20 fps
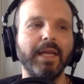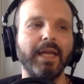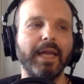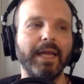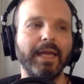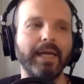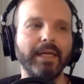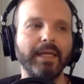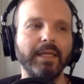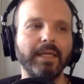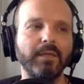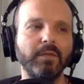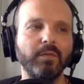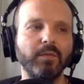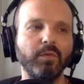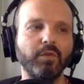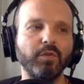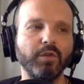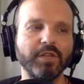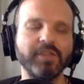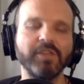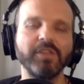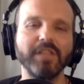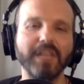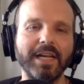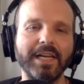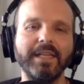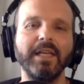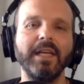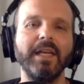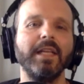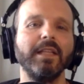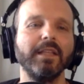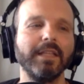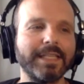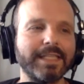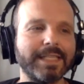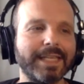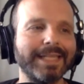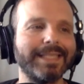And Chris was like,
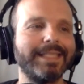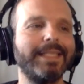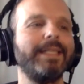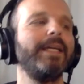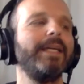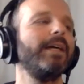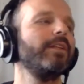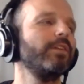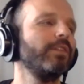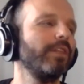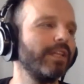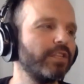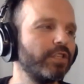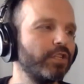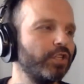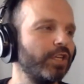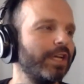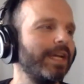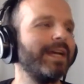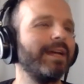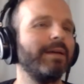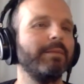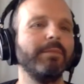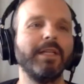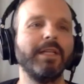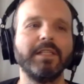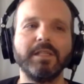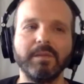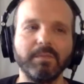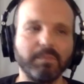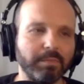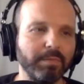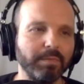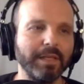let's get together, let's jam, let's